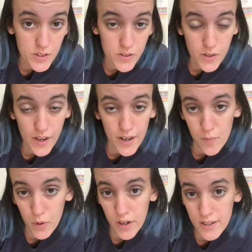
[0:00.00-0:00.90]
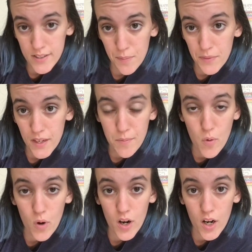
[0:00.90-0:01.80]
so that I am wearing something
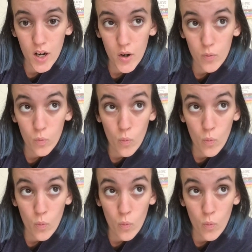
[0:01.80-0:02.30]
more